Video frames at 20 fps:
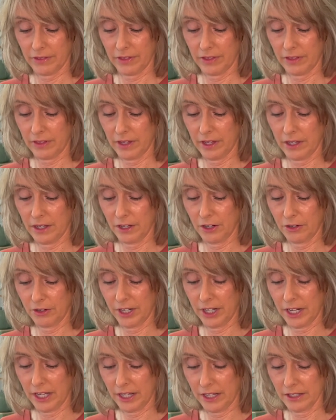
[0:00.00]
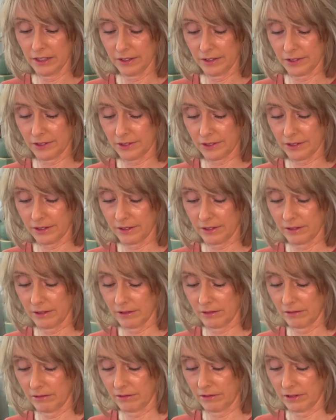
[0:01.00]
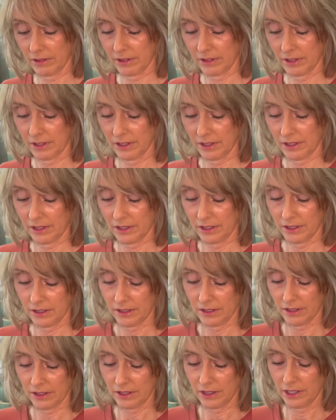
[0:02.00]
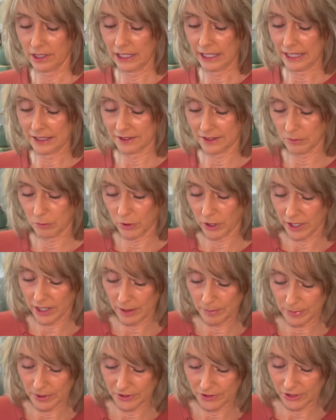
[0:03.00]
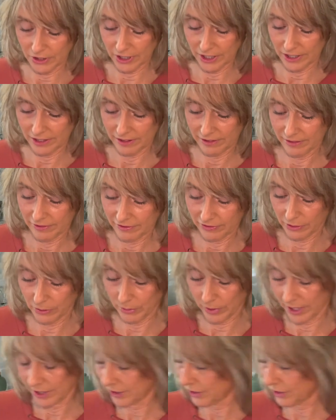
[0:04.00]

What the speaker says: the ingredients. A little less than 1 cup is good for 1